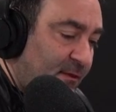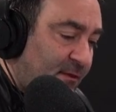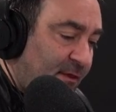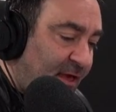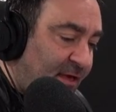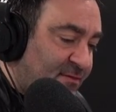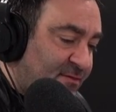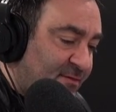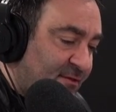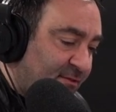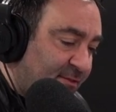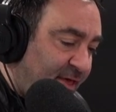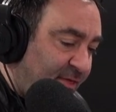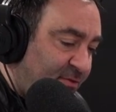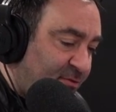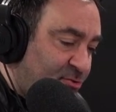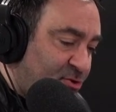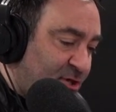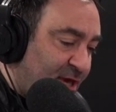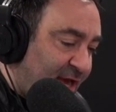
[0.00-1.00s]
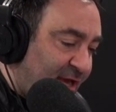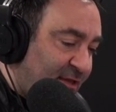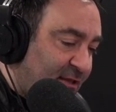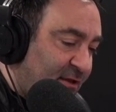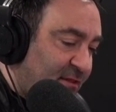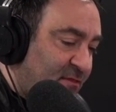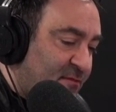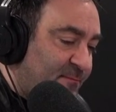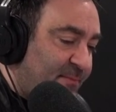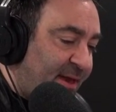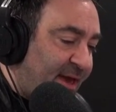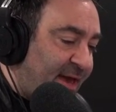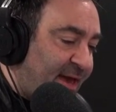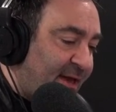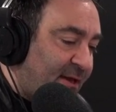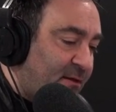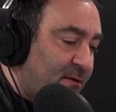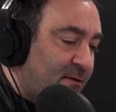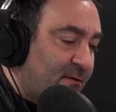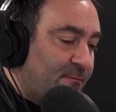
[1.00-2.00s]
Yes, the leather jacket is
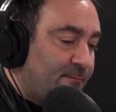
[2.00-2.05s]
back.